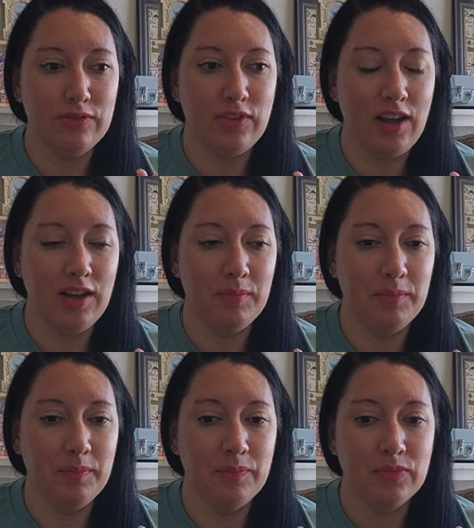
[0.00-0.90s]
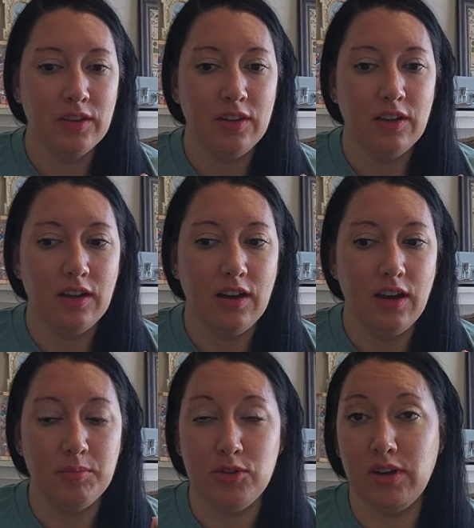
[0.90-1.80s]
of them
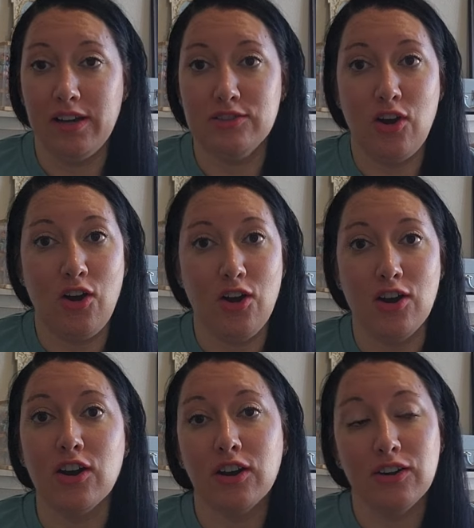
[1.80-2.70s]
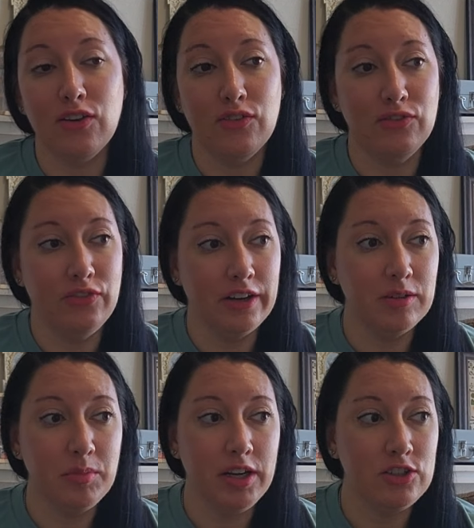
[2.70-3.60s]
um, you guys are
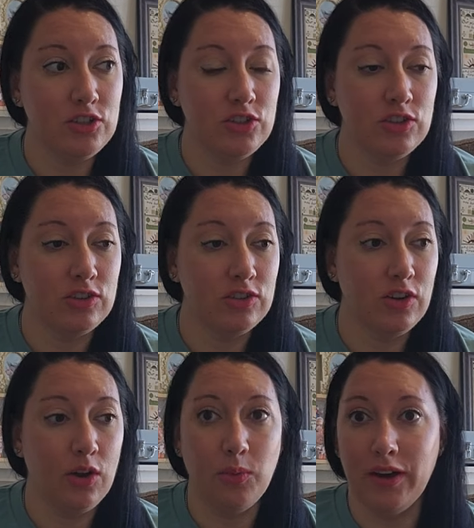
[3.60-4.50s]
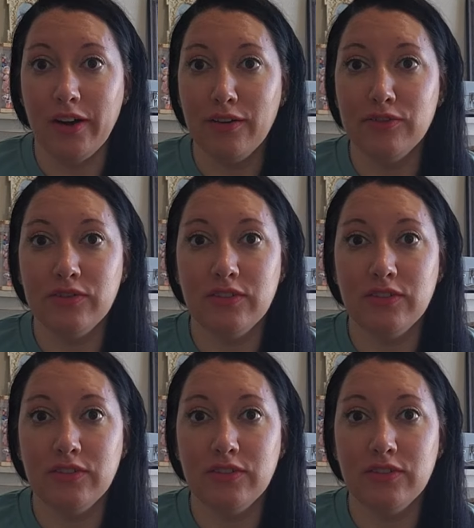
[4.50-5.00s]
very much aware of,